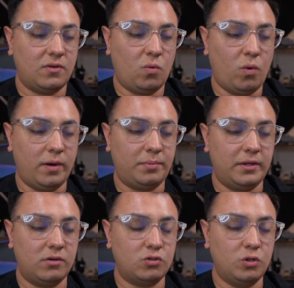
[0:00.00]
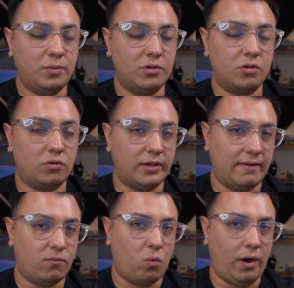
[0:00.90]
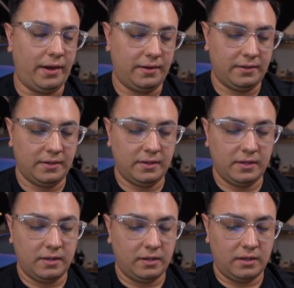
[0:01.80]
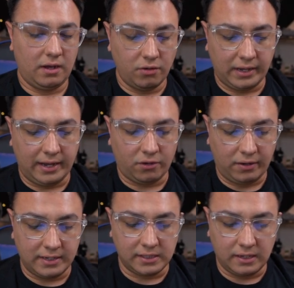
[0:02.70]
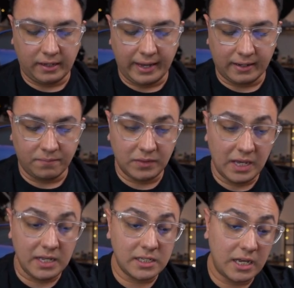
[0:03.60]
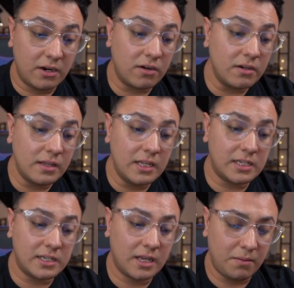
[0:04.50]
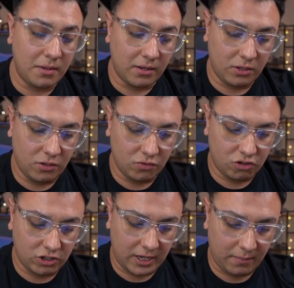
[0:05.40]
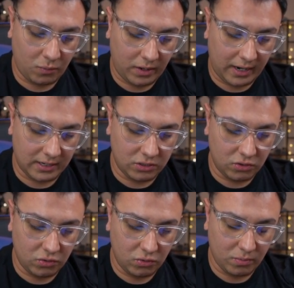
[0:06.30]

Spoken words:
1 player or 2 player, you can only have 1. Okay, crazy. Like these here, this is going to be a huge tip when I do